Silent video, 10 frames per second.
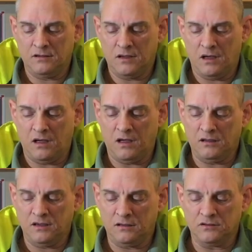
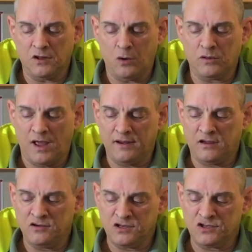low light
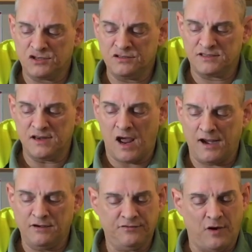conditions,
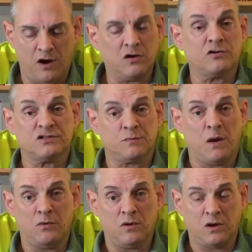night, fog, or
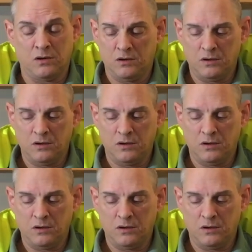smoke.